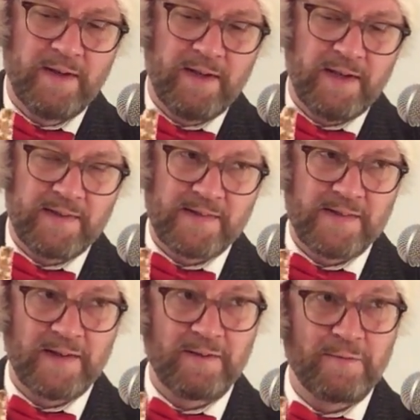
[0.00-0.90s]
It's
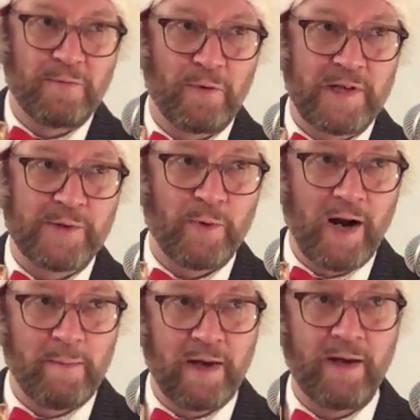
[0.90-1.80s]
for
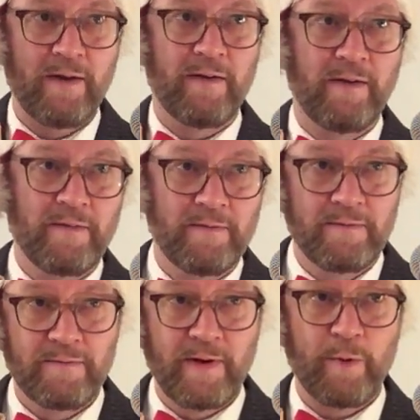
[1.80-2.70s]
describing a
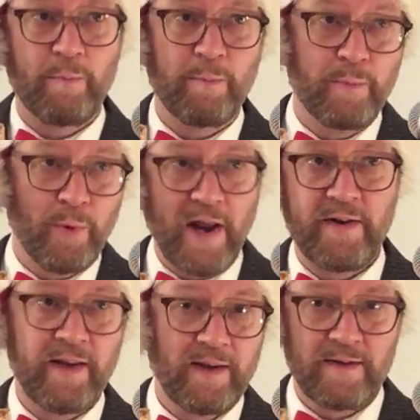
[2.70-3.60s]
very
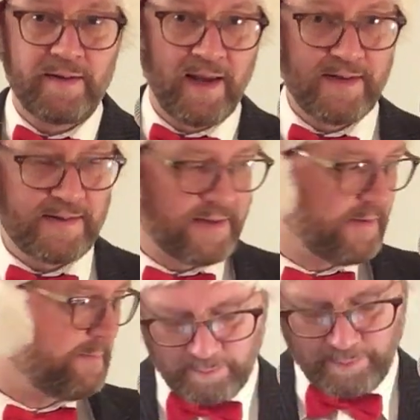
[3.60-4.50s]
bready
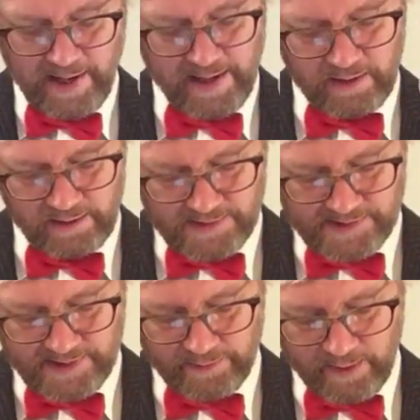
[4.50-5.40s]
taste. Pale
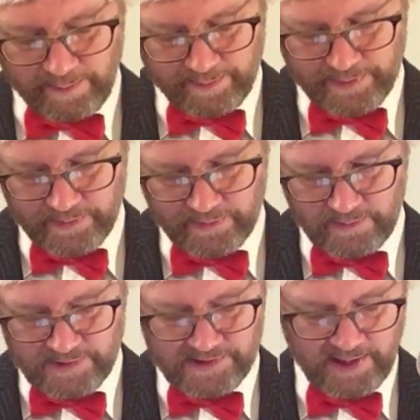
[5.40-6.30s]
syrup,
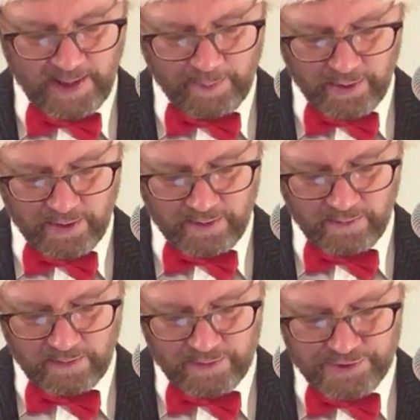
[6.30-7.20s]
cinnamon,
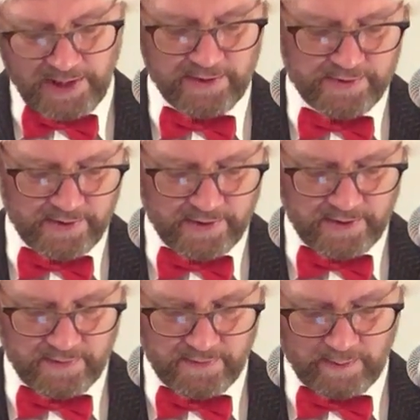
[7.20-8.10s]

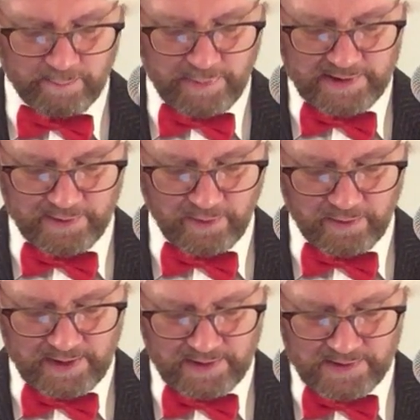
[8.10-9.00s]
ginger, bitter
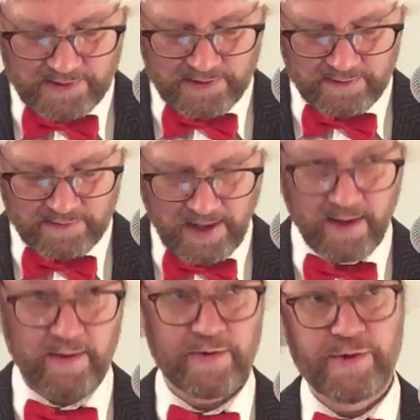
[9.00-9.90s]
orange,
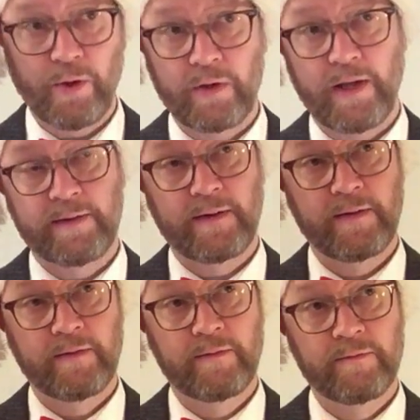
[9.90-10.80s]
and chocolate.
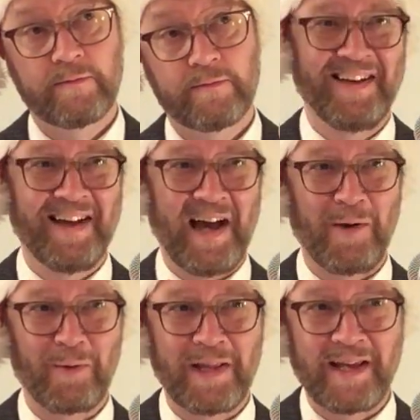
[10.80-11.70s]
I
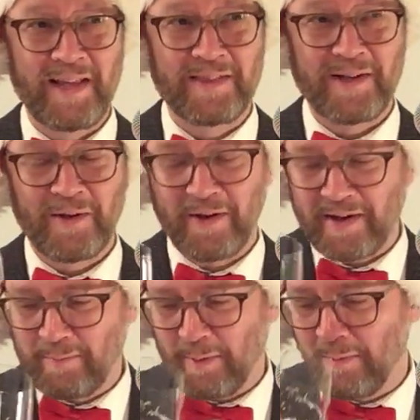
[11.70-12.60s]
only get the
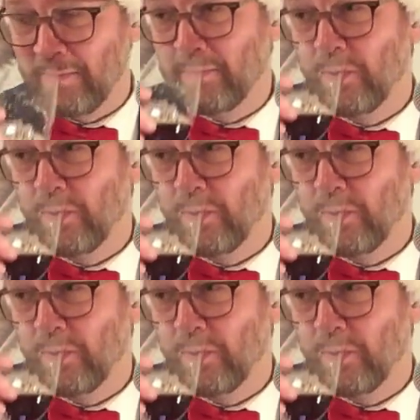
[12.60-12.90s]
cardamom.